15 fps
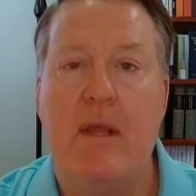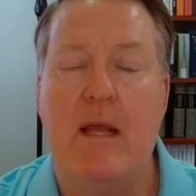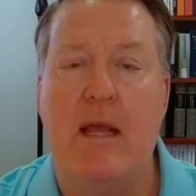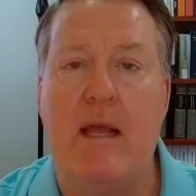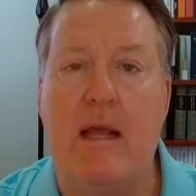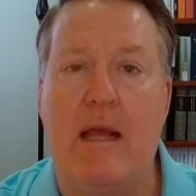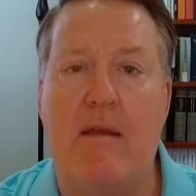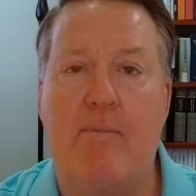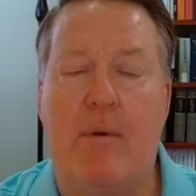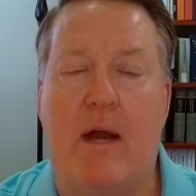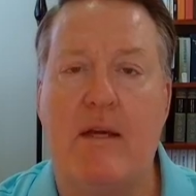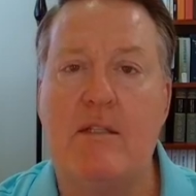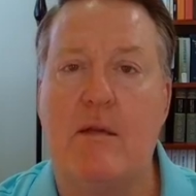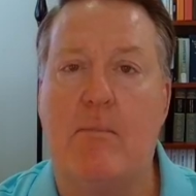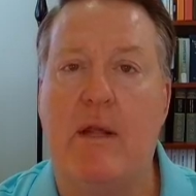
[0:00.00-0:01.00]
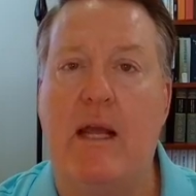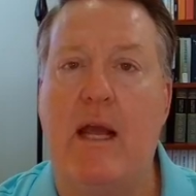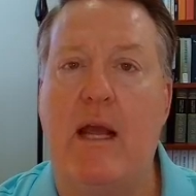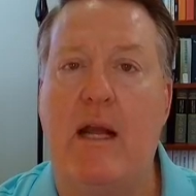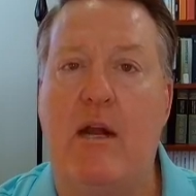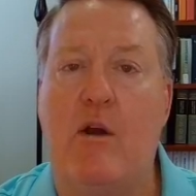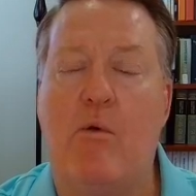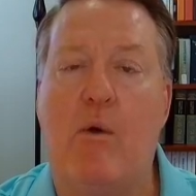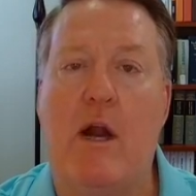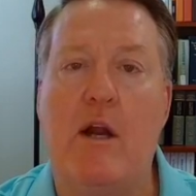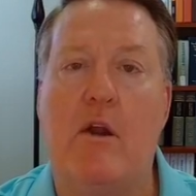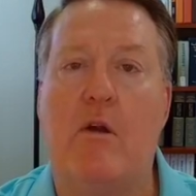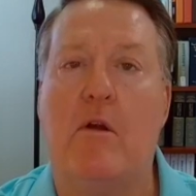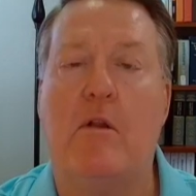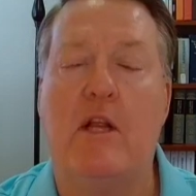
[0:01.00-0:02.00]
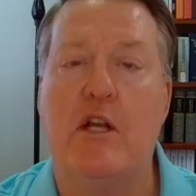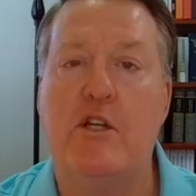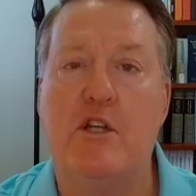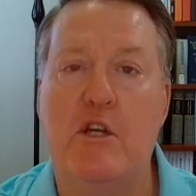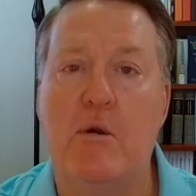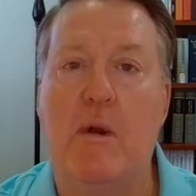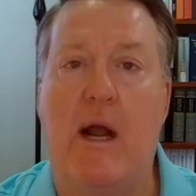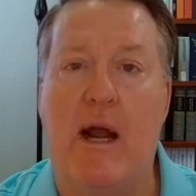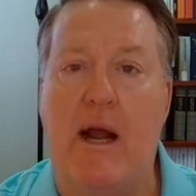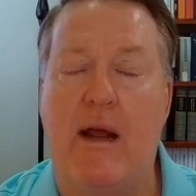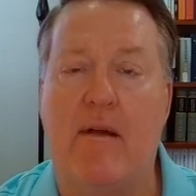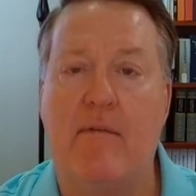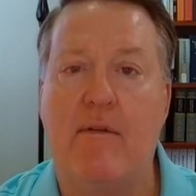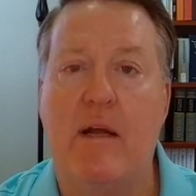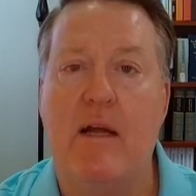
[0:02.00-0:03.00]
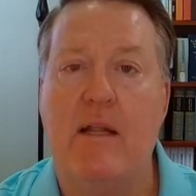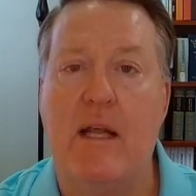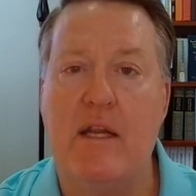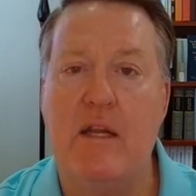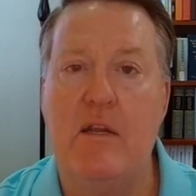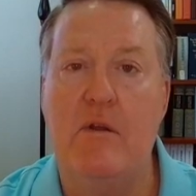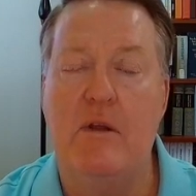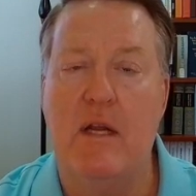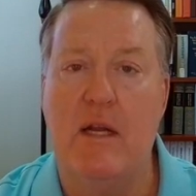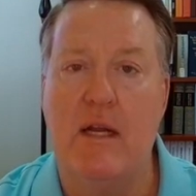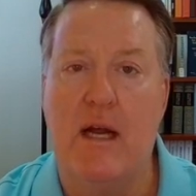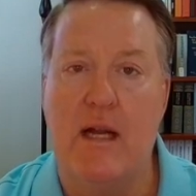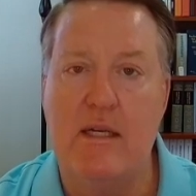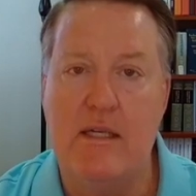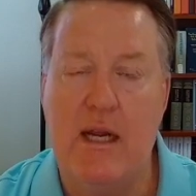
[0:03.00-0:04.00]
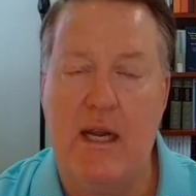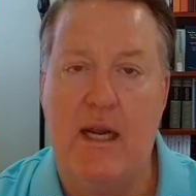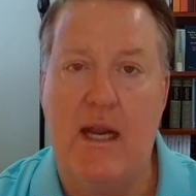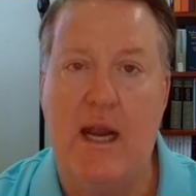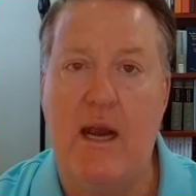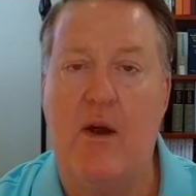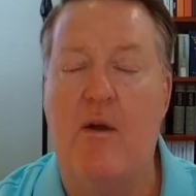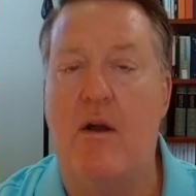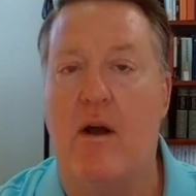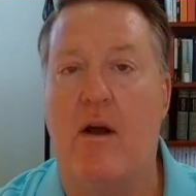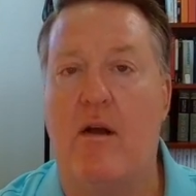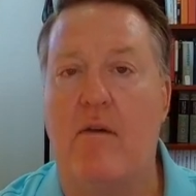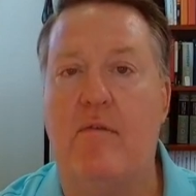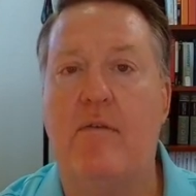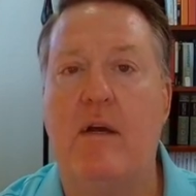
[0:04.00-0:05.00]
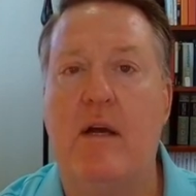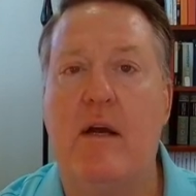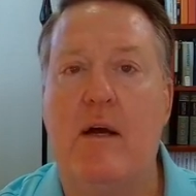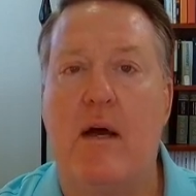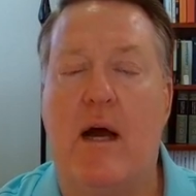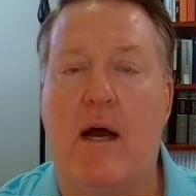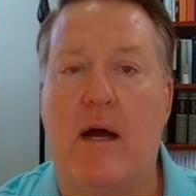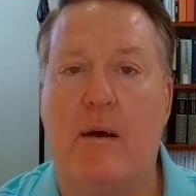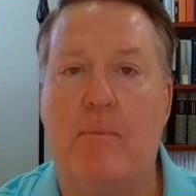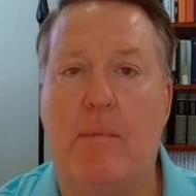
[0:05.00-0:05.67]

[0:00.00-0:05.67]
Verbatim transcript: if possibly a creditor that you have that you did not take care of uh,